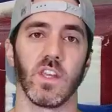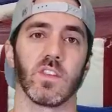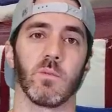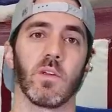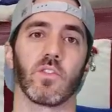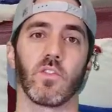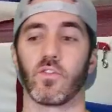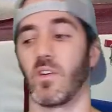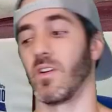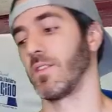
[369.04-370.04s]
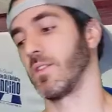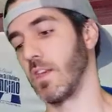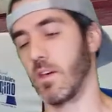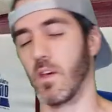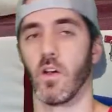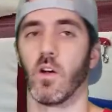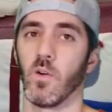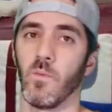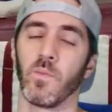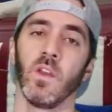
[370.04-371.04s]
get the muscle strong. Then you can
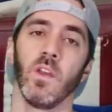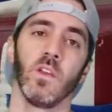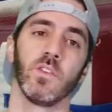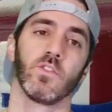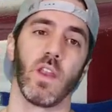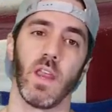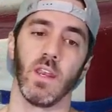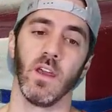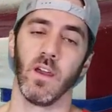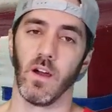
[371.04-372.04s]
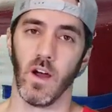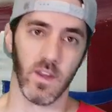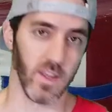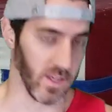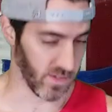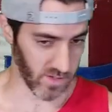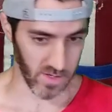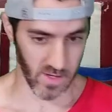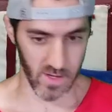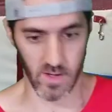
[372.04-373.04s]
go train unhindered,
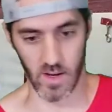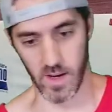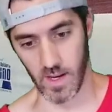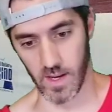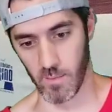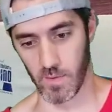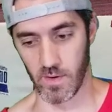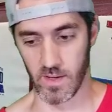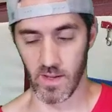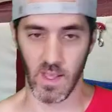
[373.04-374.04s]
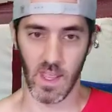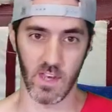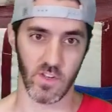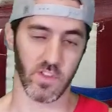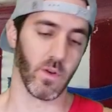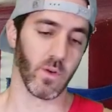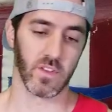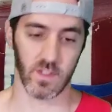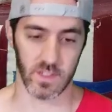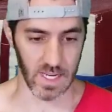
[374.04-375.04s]
unencumbered, and just focus
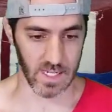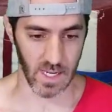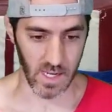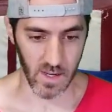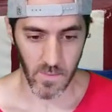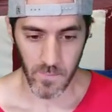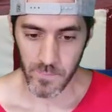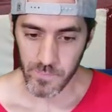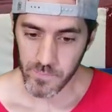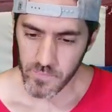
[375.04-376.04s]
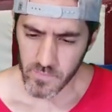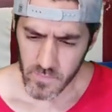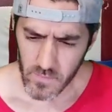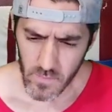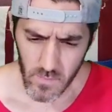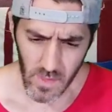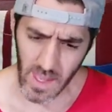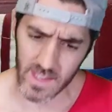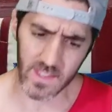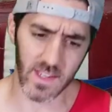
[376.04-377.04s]
on technique.
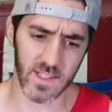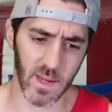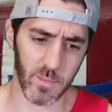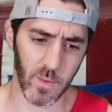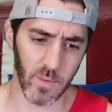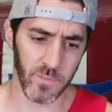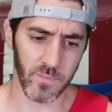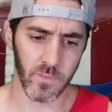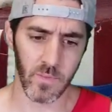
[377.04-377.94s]
As an example,